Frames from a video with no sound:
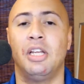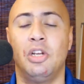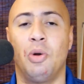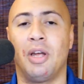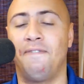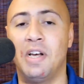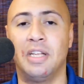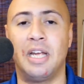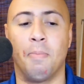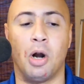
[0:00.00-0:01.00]
doing
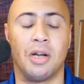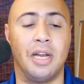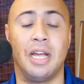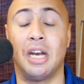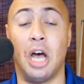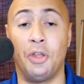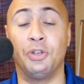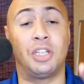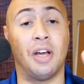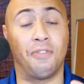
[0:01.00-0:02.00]
affiliate marketing and other
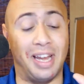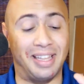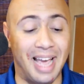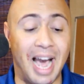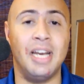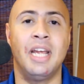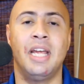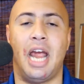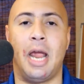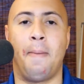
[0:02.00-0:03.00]
stuff like that
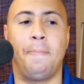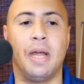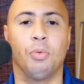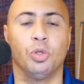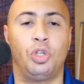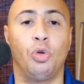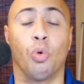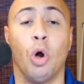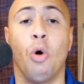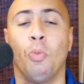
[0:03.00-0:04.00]
and be able to
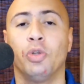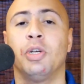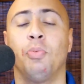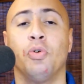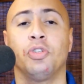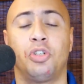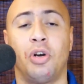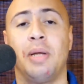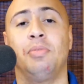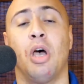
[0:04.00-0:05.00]
grow multiple
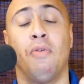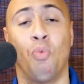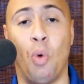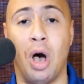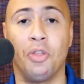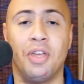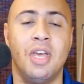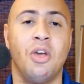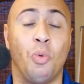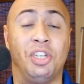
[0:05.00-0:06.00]
streams of wealth,
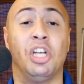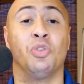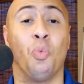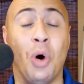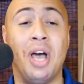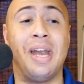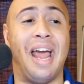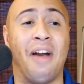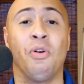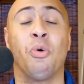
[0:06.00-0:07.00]
which is what
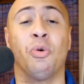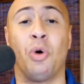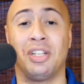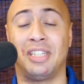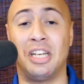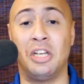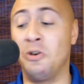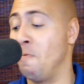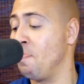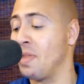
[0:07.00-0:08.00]
everyone wants to
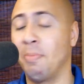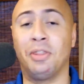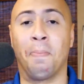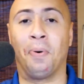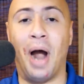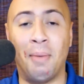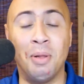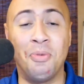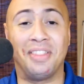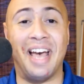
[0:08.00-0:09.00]
do. But the
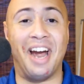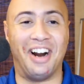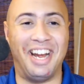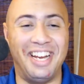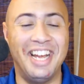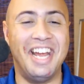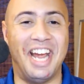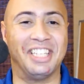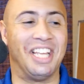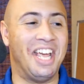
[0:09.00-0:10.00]
problem with that, right,
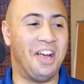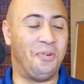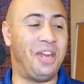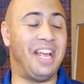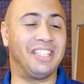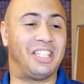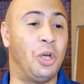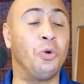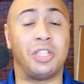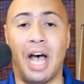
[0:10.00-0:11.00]
is we get
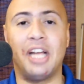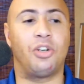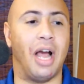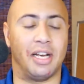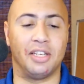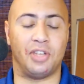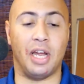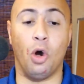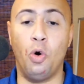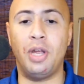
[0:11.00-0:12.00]
so sidetracked. It's
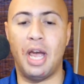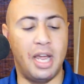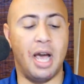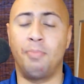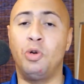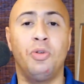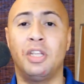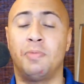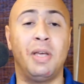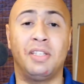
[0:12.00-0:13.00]
like, oh yeah, I'm doing
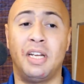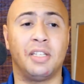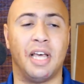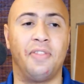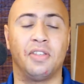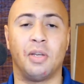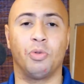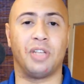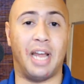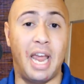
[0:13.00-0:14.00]
this business. And then
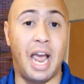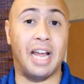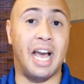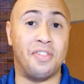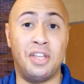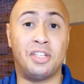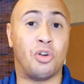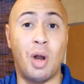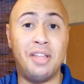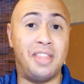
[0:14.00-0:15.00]
someone's like, hey, I got this
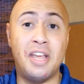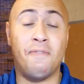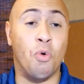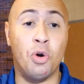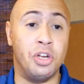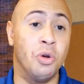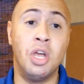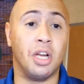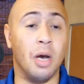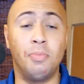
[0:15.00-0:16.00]
great thing for you.
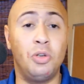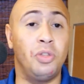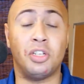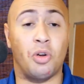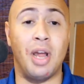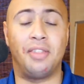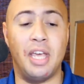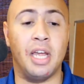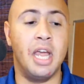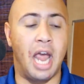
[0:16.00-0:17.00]
Come do this great
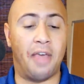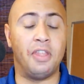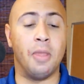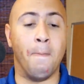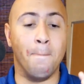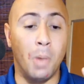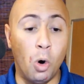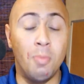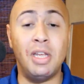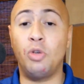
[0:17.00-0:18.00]
thing. And then the
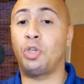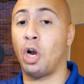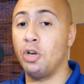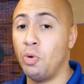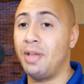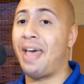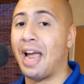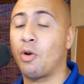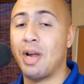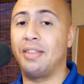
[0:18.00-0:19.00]
moment you start doing
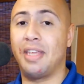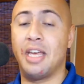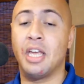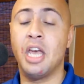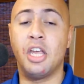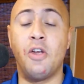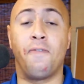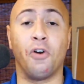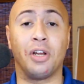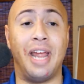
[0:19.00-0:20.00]
that great thing, you
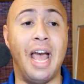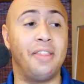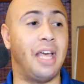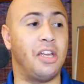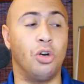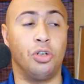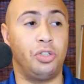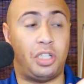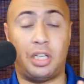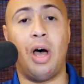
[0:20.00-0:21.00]
forget that you
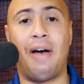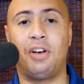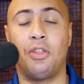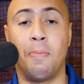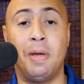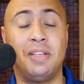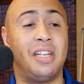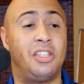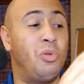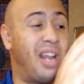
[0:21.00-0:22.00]
still have another business. You